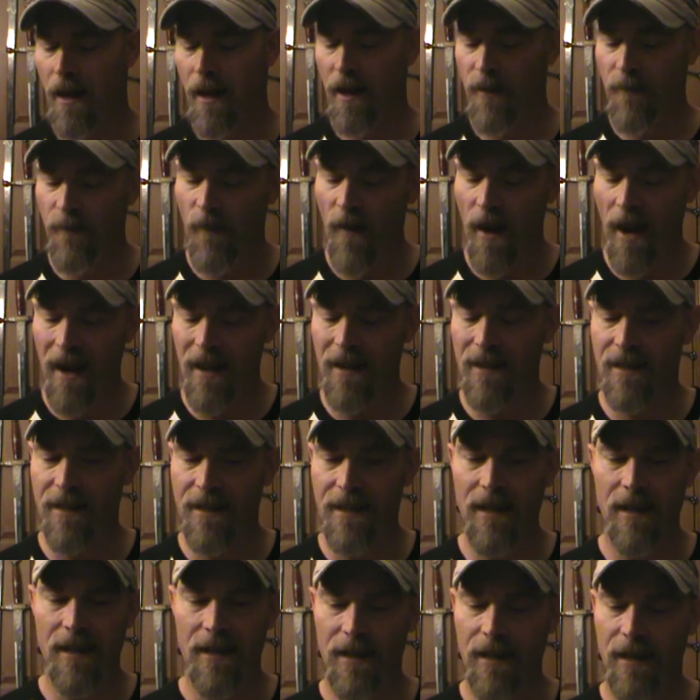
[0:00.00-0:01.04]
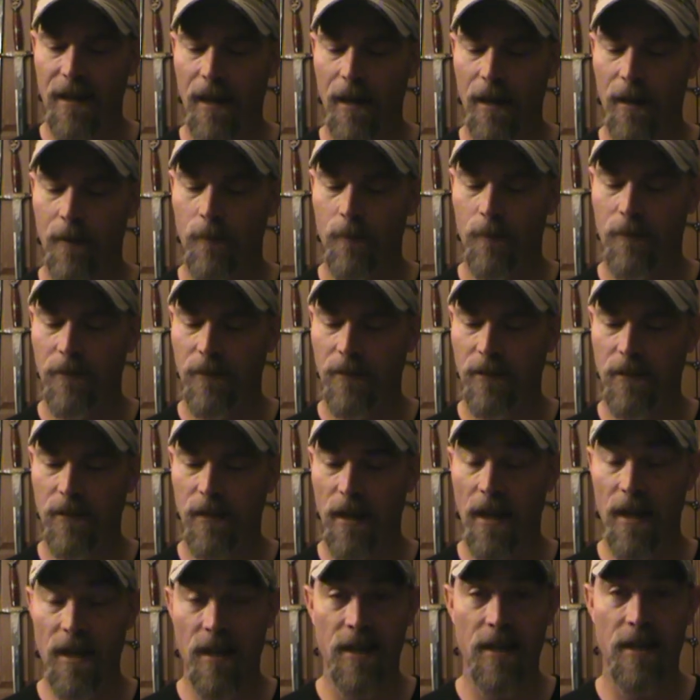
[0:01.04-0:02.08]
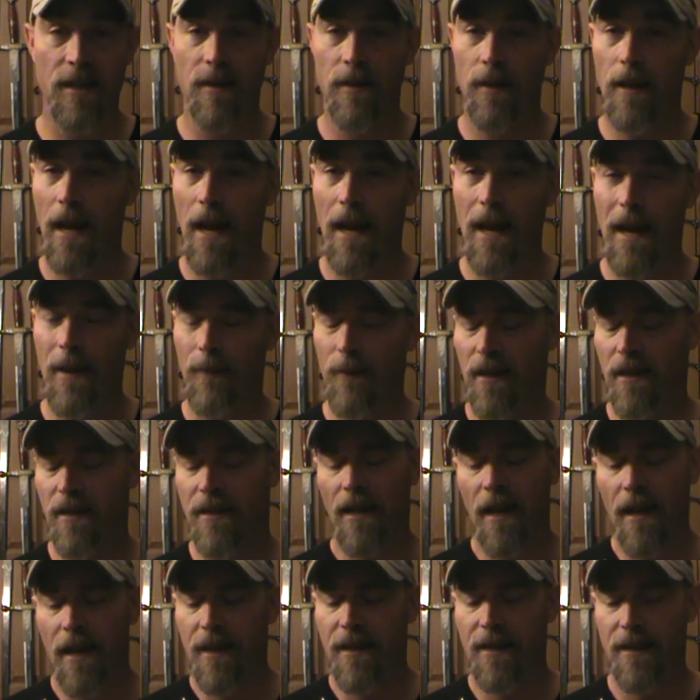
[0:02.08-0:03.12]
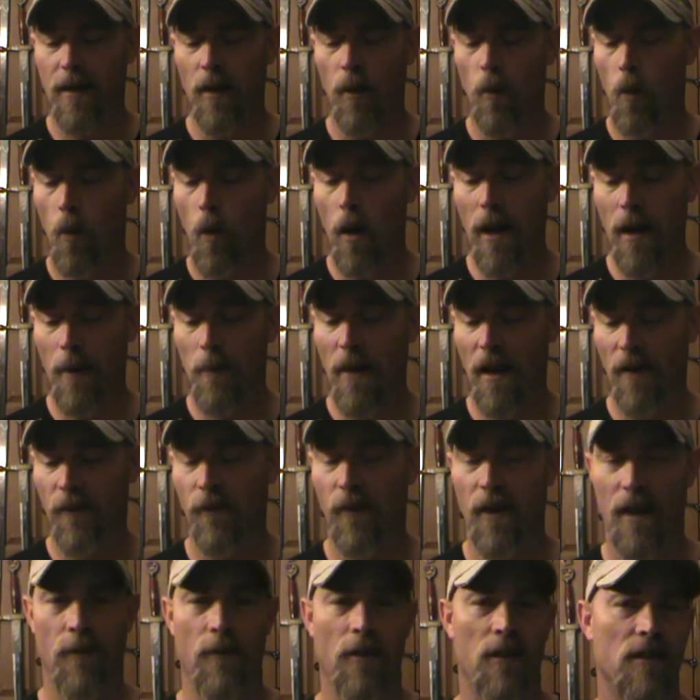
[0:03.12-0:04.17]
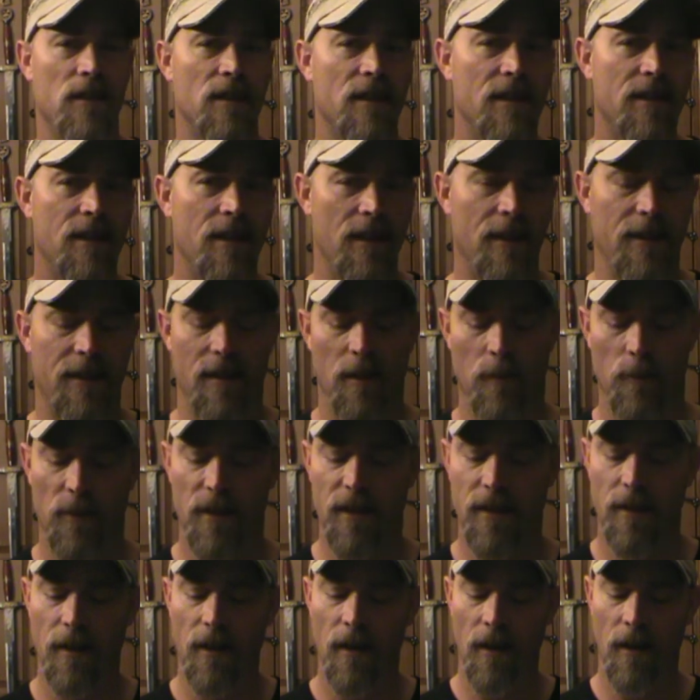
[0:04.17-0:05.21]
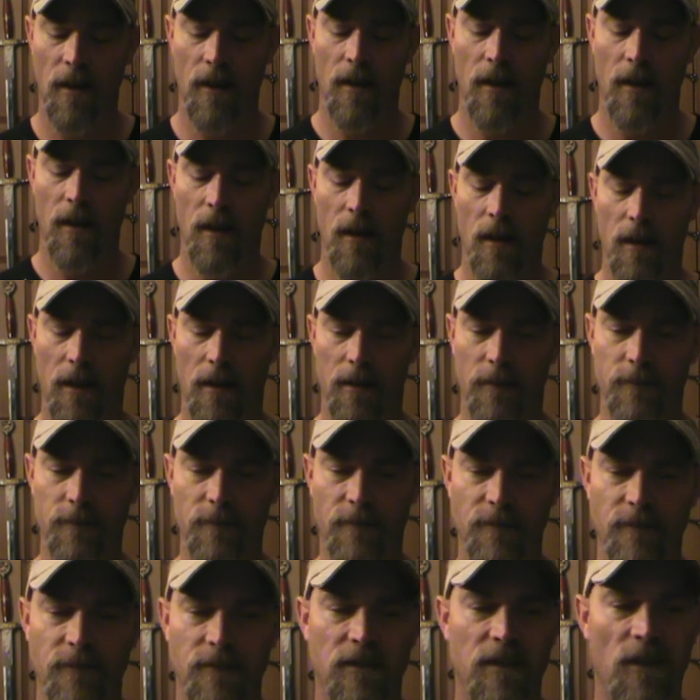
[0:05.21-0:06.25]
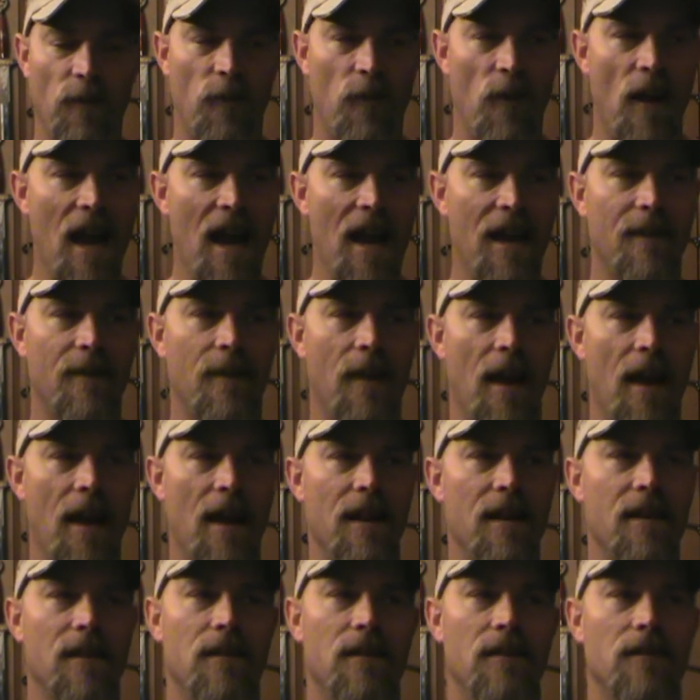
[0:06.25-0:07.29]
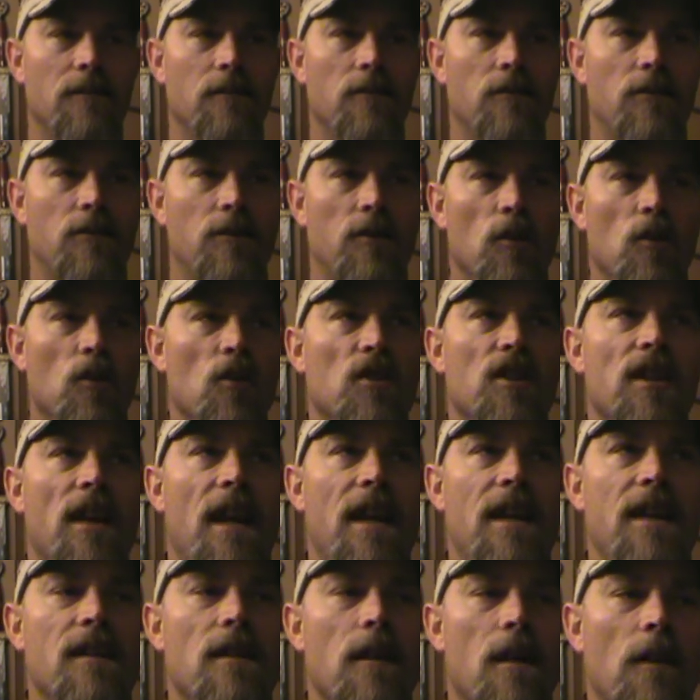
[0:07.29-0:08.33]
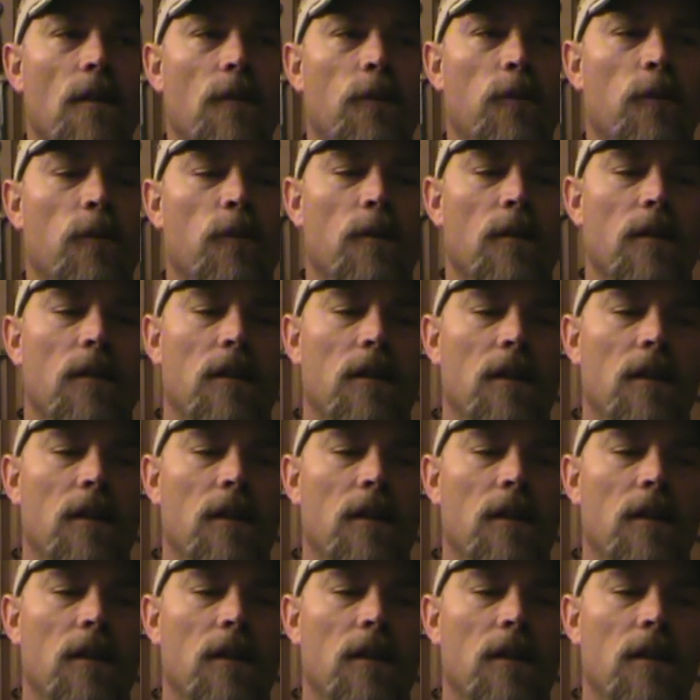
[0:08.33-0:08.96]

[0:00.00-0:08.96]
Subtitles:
Advanced D&D is, I have to say, still one of my favorite systems. The fact that there's enough